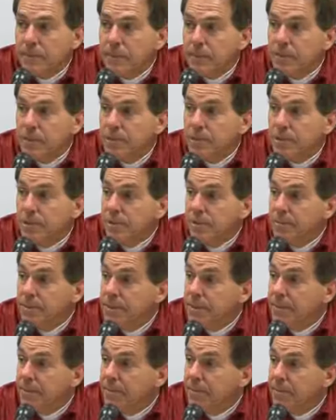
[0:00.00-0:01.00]
Excuse me?
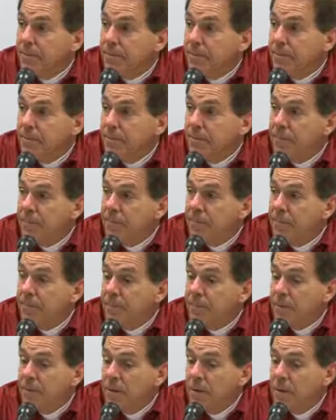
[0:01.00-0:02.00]
think Jalen played?
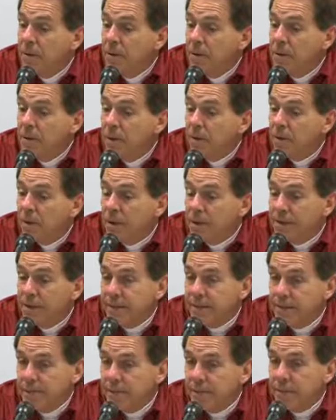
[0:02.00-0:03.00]
Well, I
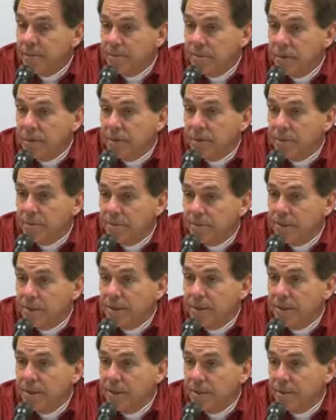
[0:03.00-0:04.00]
think Jalen really
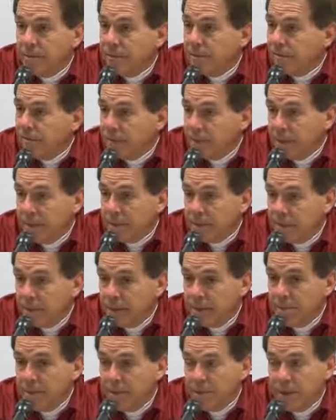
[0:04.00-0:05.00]
competed in the
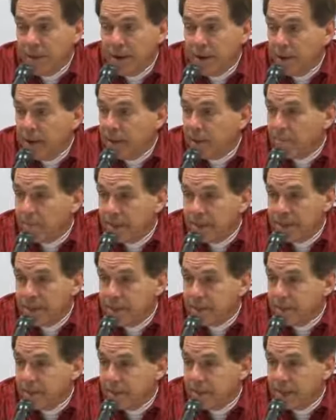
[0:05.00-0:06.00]
game. He made a lot of
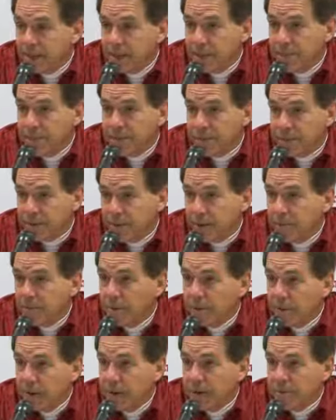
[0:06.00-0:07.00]
plays in the game. He
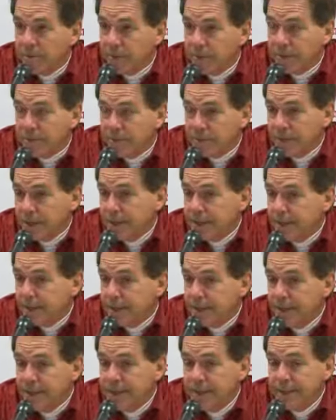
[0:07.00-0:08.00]
scrambled a lot with his feet.
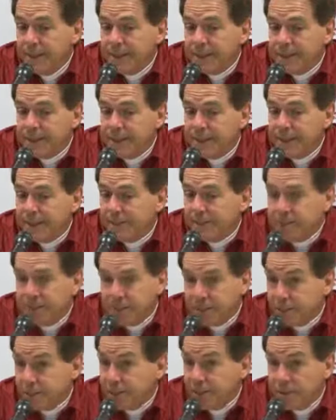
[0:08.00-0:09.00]
Uh, we
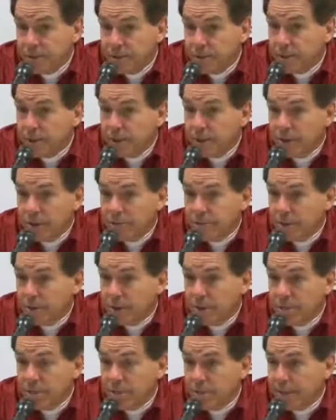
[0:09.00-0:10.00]
just didn't do a good enough
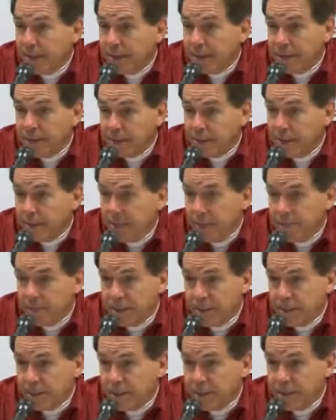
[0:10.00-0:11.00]
job in the passing game,
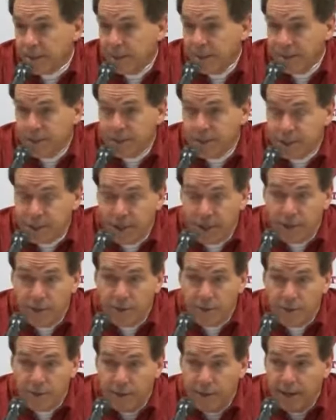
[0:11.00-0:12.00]
but that's not just
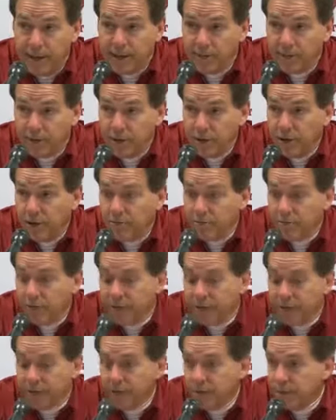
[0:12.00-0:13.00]
Jalen. We didn't have good enough
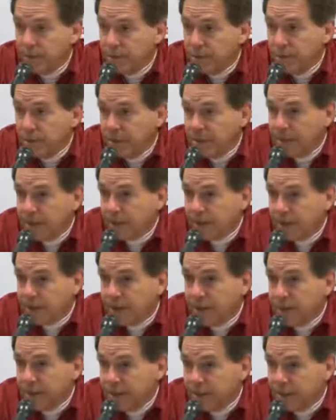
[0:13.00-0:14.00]
protection. We didn't have
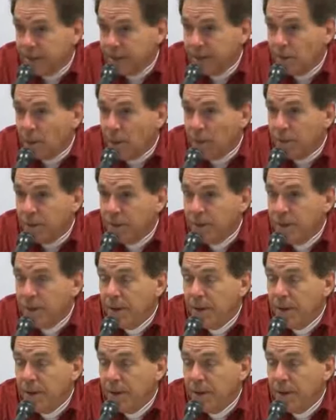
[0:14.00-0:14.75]
guys getting open.